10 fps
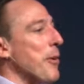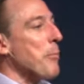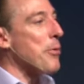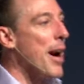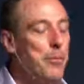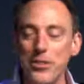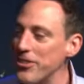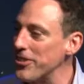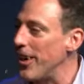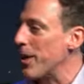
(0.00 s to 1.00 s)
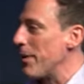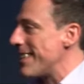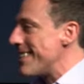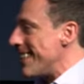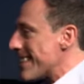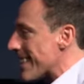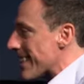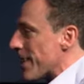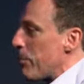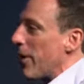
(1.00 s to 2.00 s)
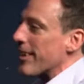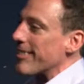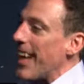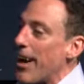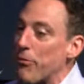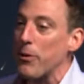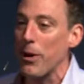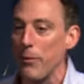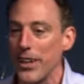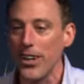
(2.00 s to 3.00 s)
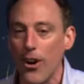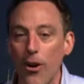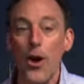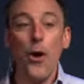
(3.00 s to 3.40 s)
we promise to talk about Jesus in the parks and everywhere we go?